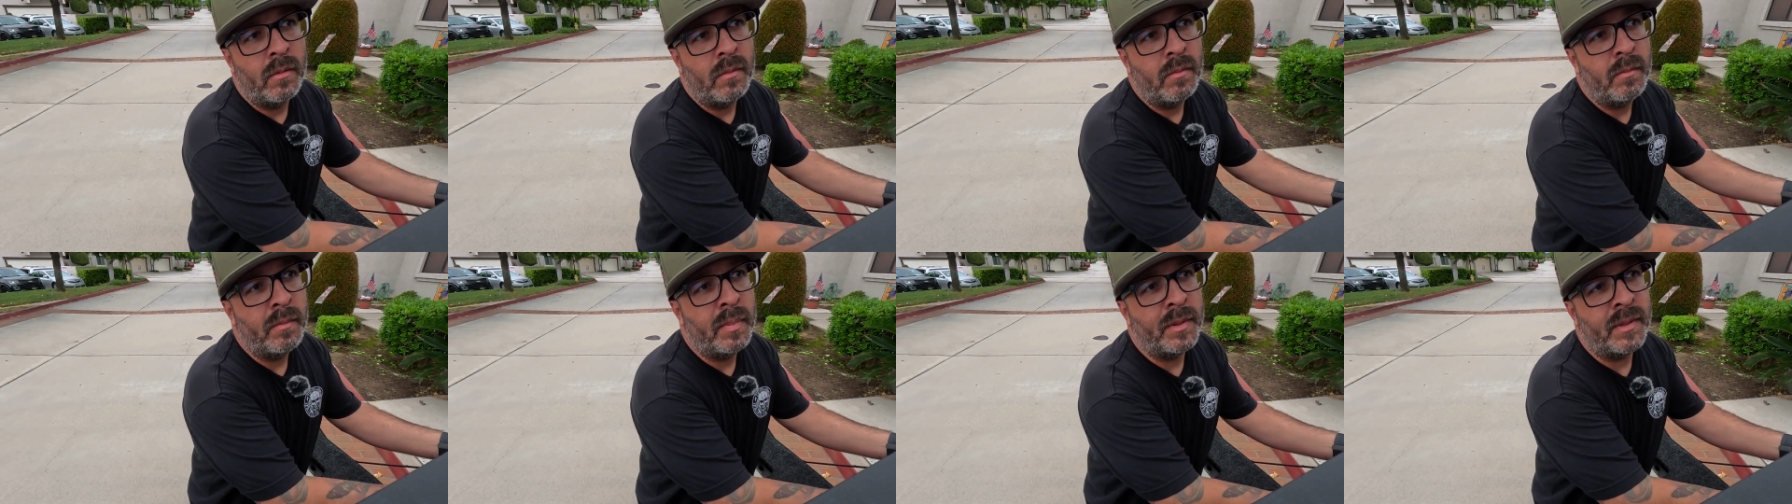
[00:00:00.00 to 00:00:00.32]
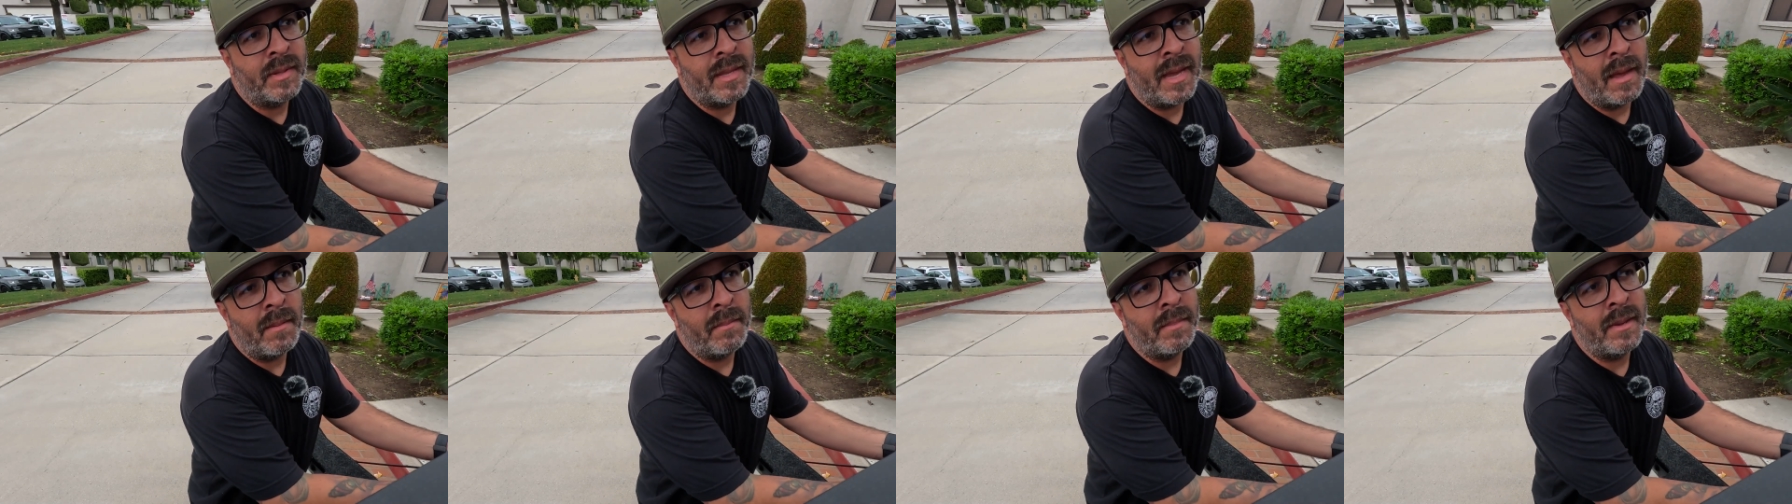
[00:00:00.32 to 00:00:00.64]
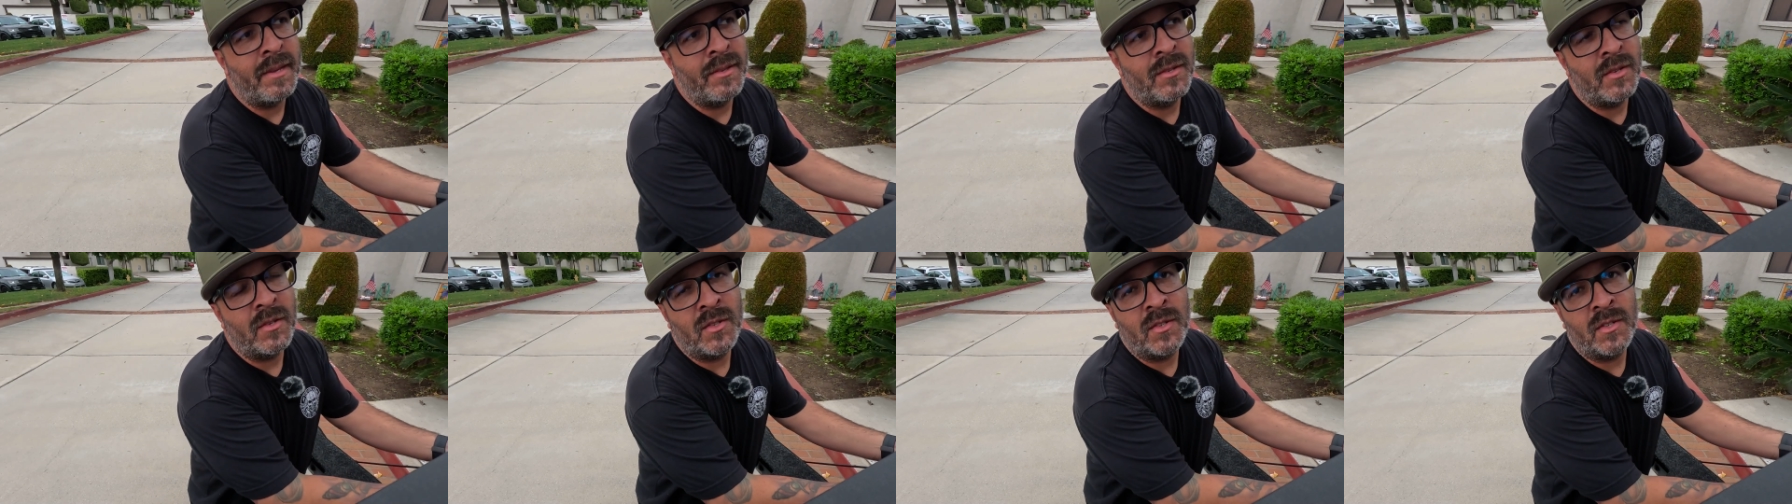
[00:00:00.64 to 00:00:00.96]
but that
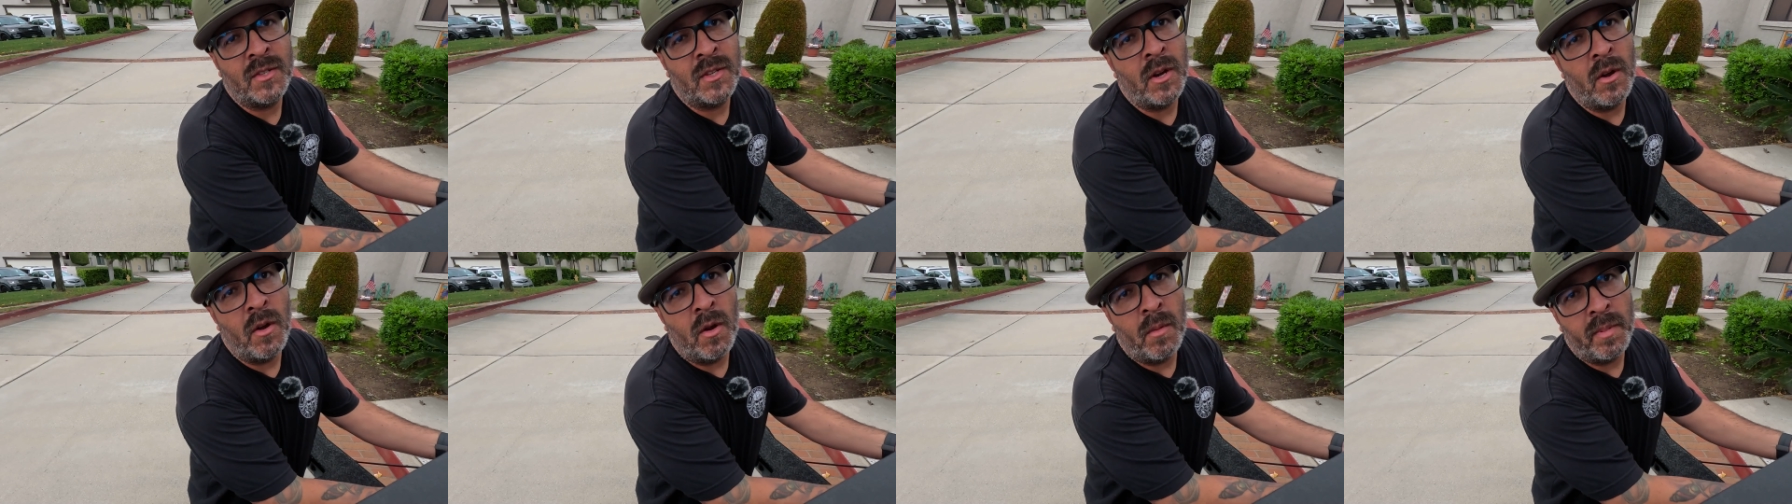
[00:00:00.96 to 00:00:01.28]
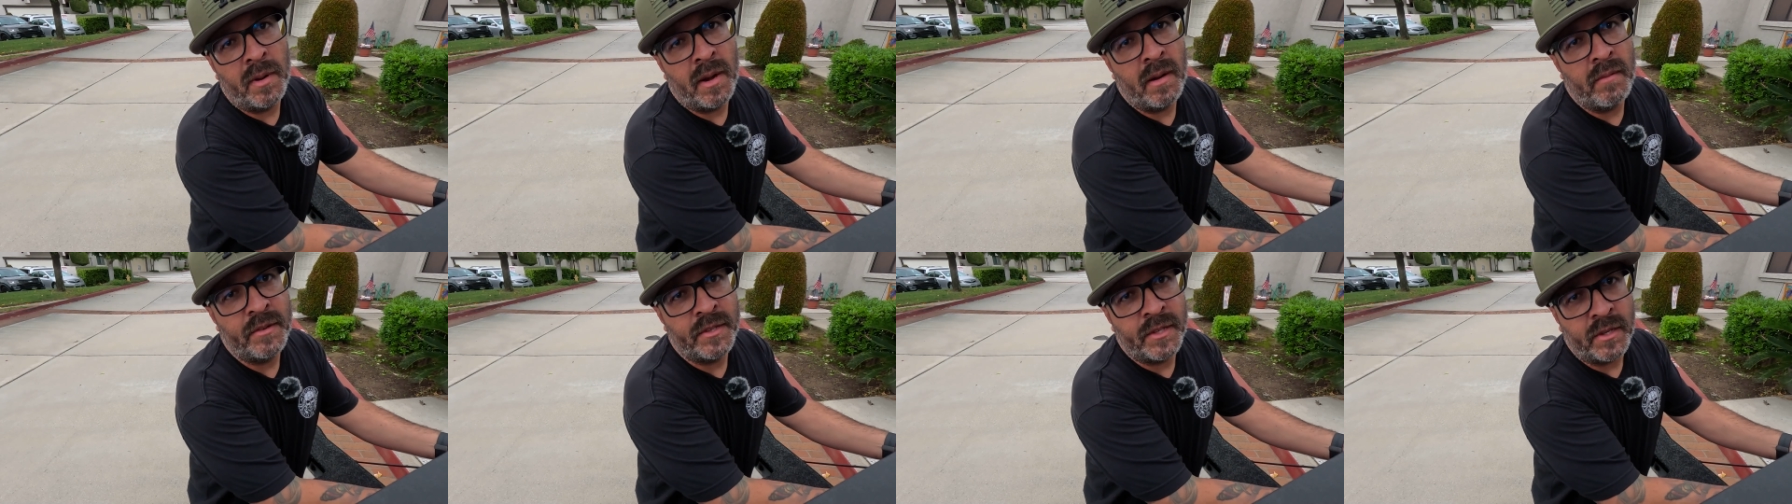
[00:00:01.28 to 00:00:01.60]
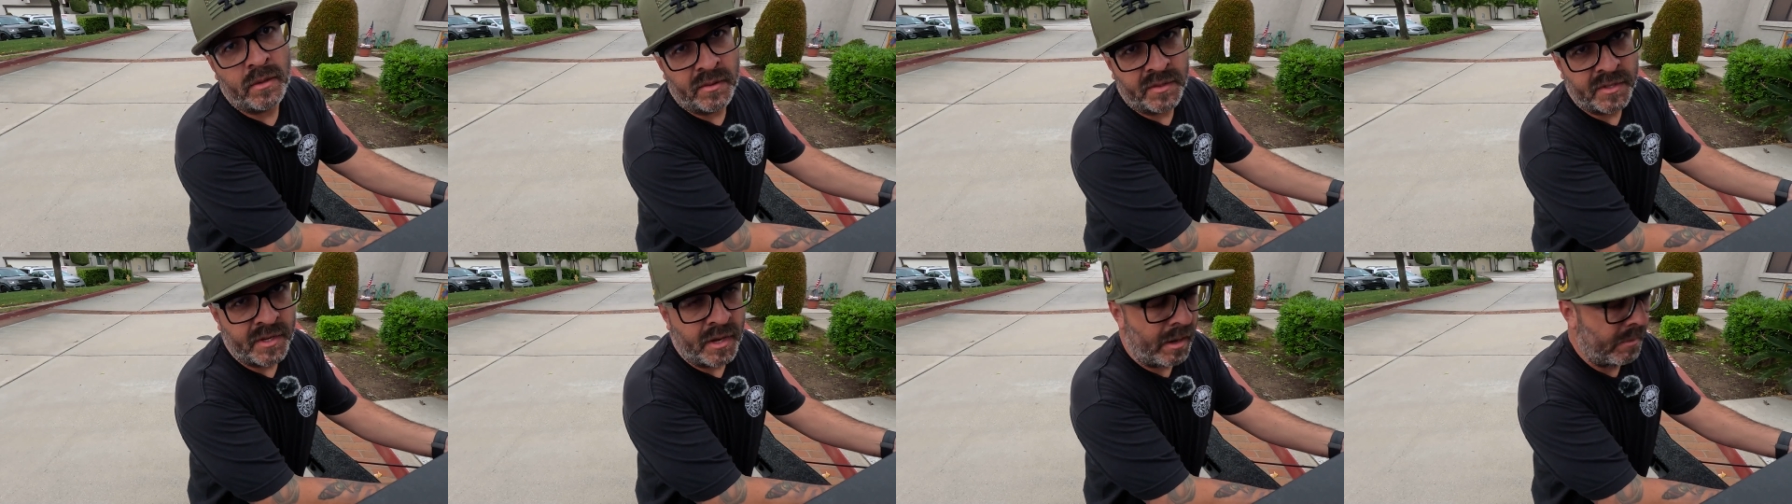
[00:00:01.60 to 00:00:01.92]
means it's just going to open every
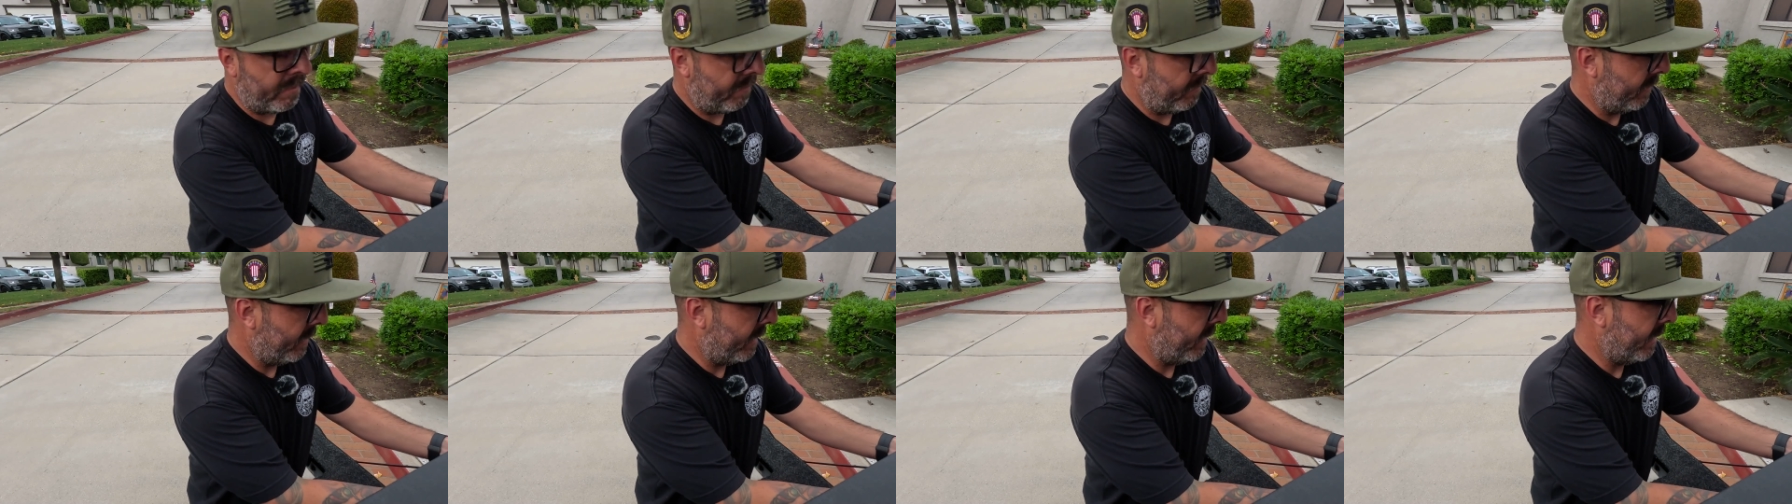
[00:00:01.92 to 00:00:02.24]
single time.